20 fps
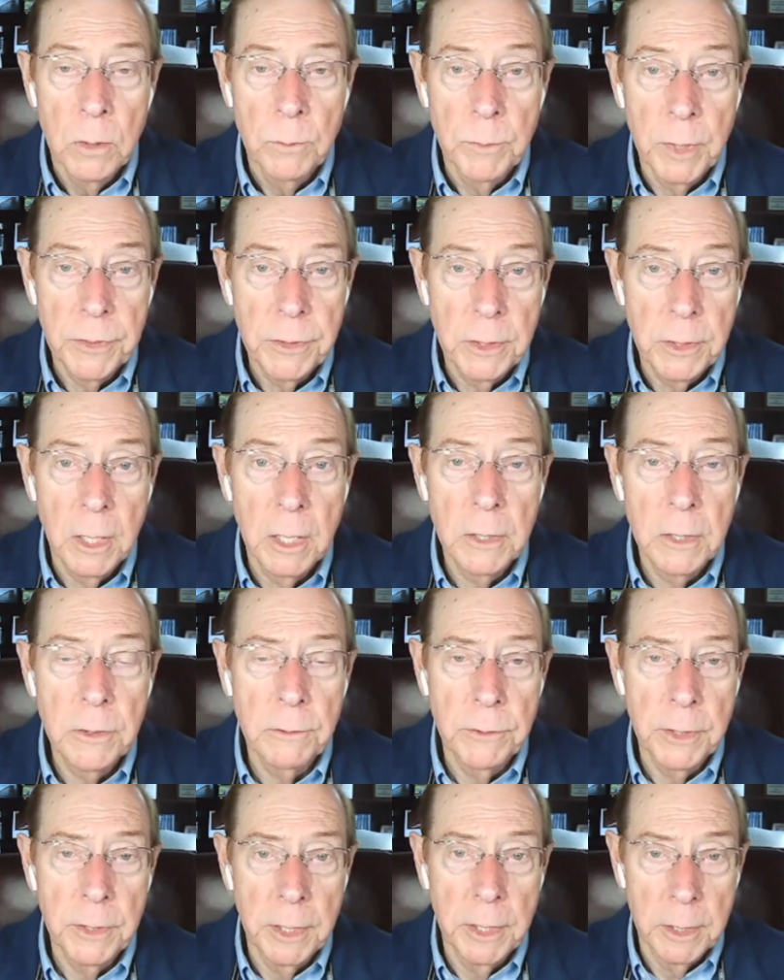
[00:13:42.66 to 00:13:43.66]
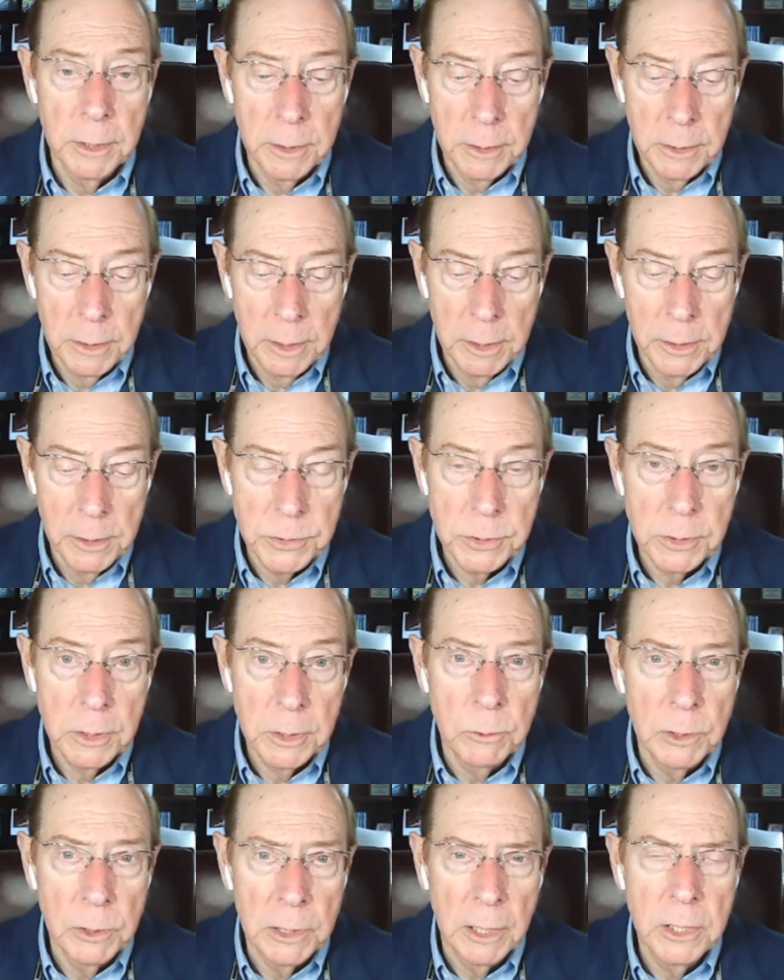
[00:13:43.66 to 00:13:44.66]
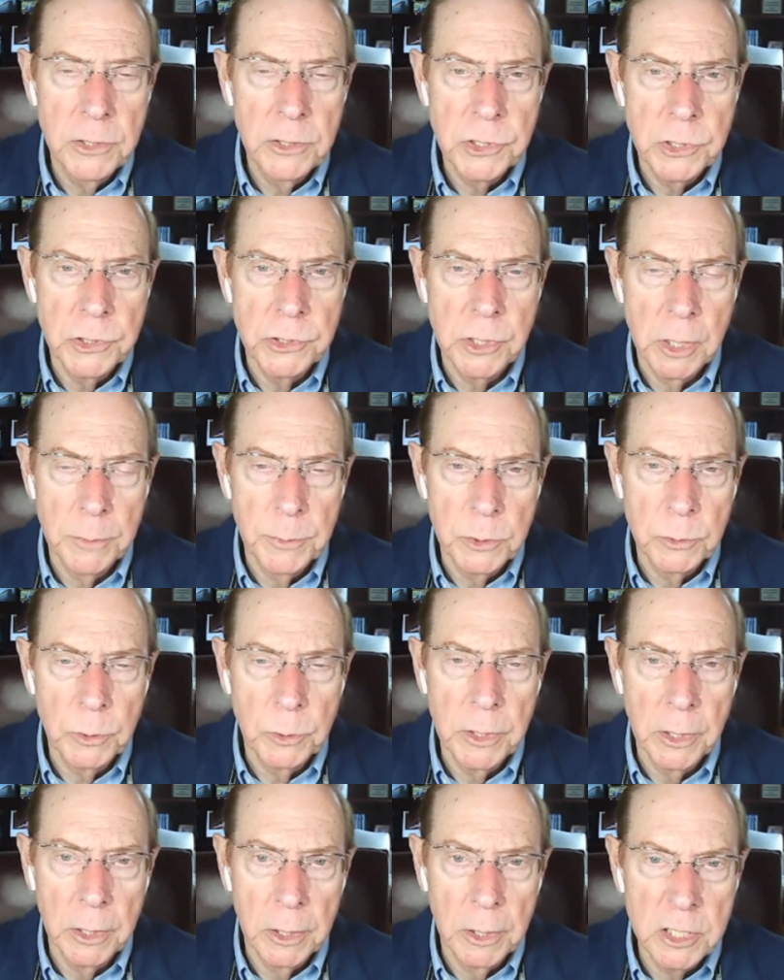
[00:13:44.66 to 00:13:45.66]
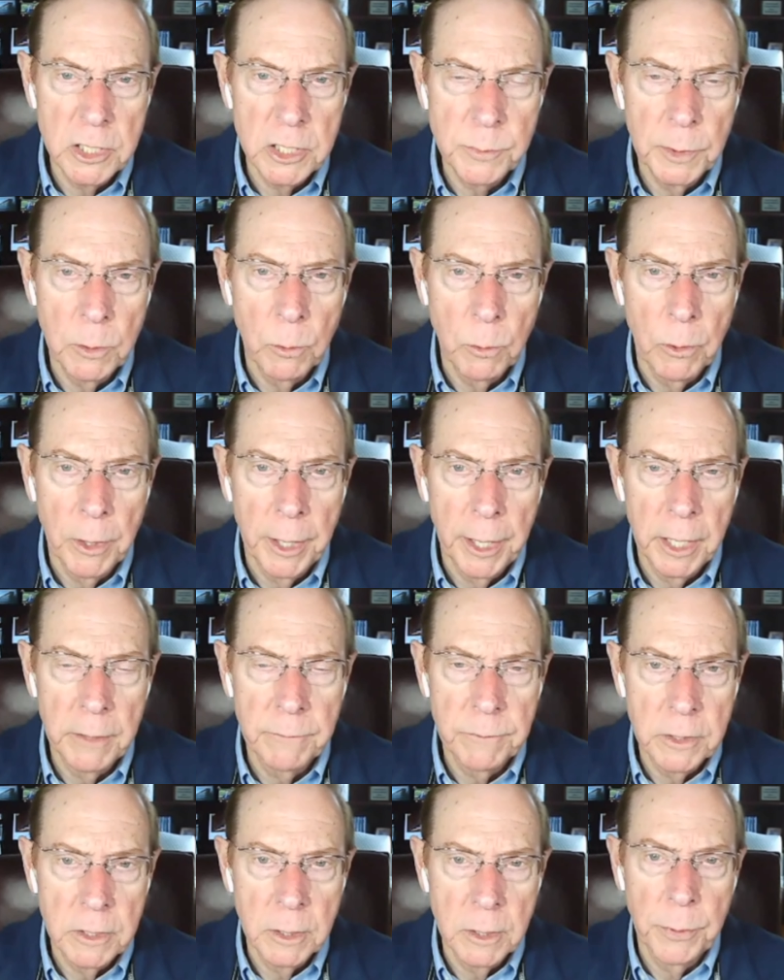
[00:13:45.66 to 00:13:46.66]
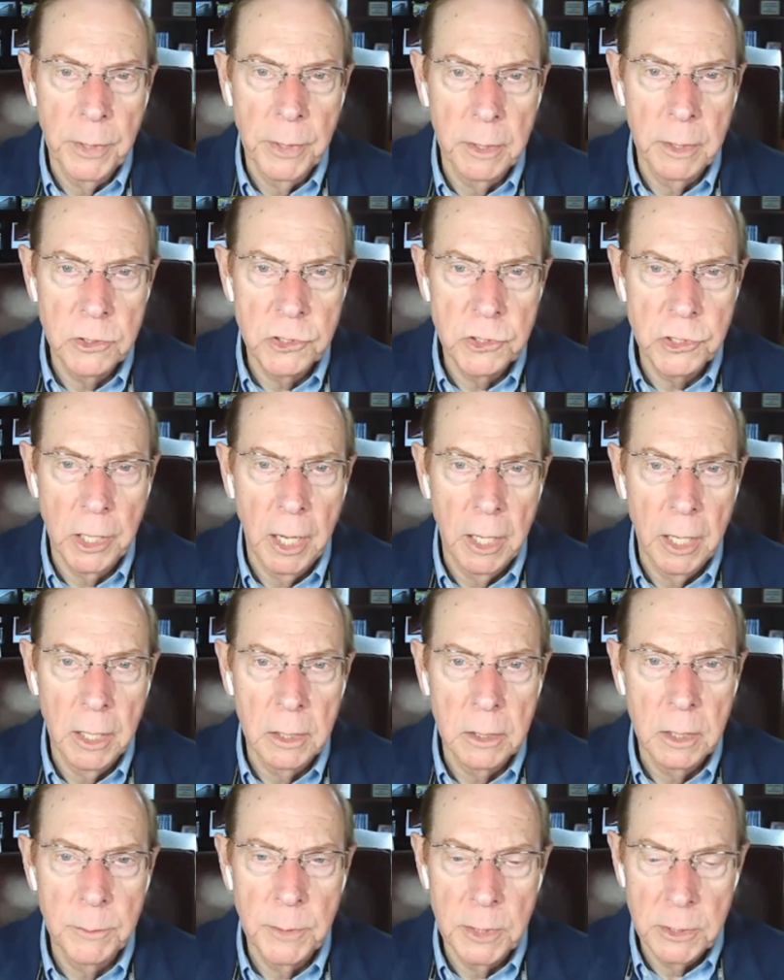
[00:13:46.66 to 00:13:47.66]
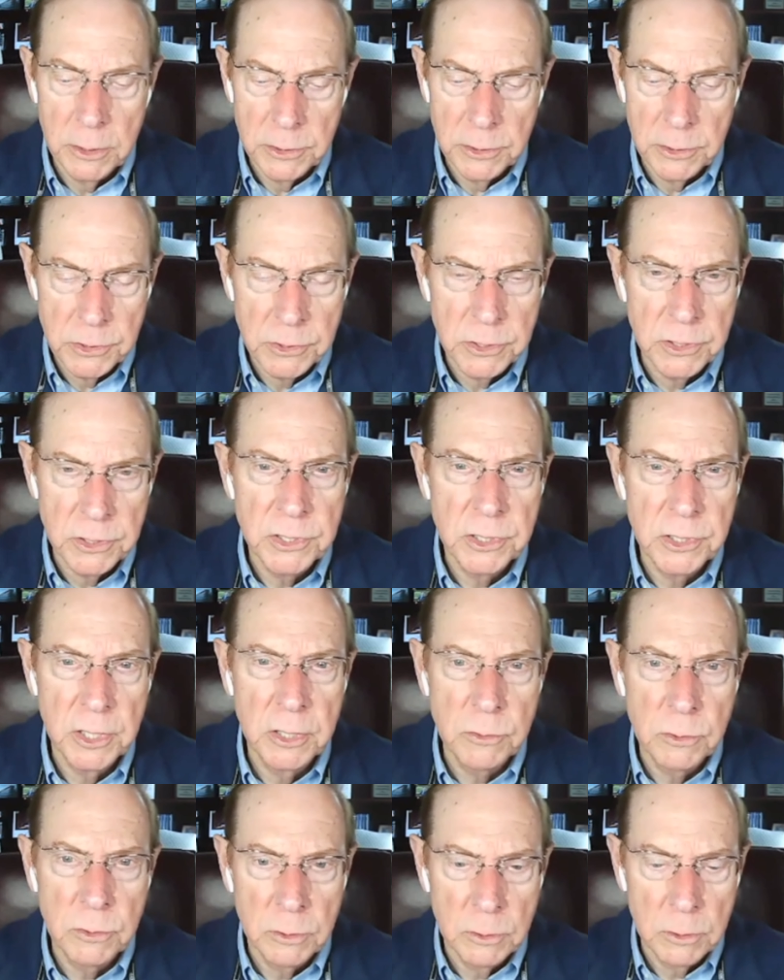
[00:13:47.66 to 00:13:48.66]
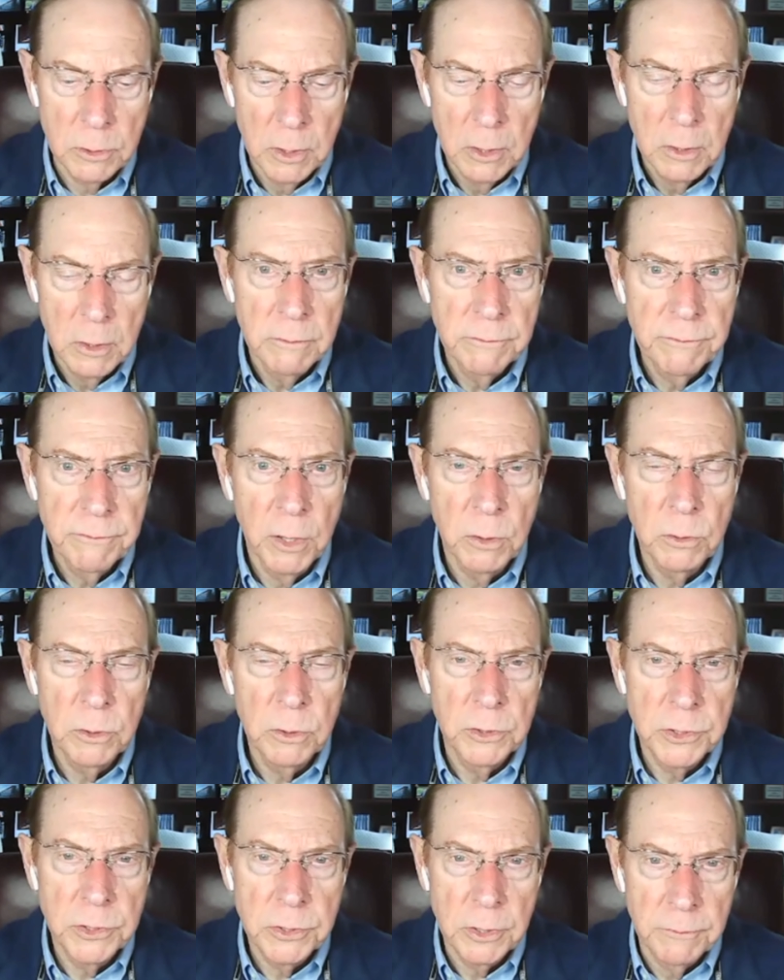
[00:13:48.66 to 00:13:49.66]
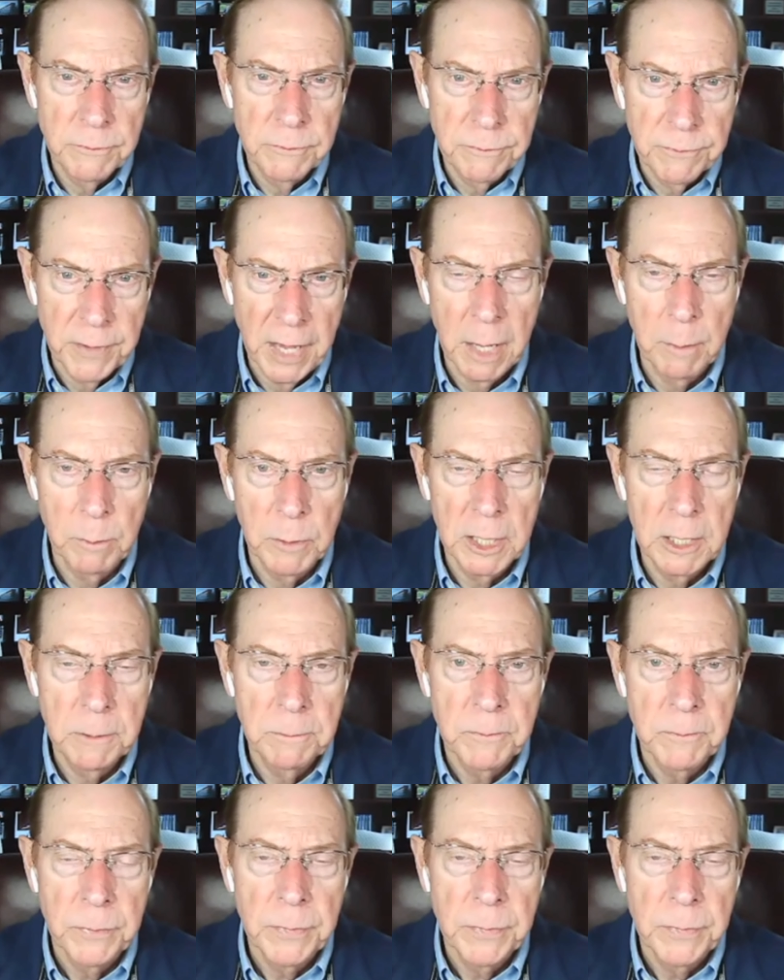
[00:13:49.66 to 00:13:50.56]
But the other then is relationship between the husband and wife and the parent child. I mean, this is the central focus of family.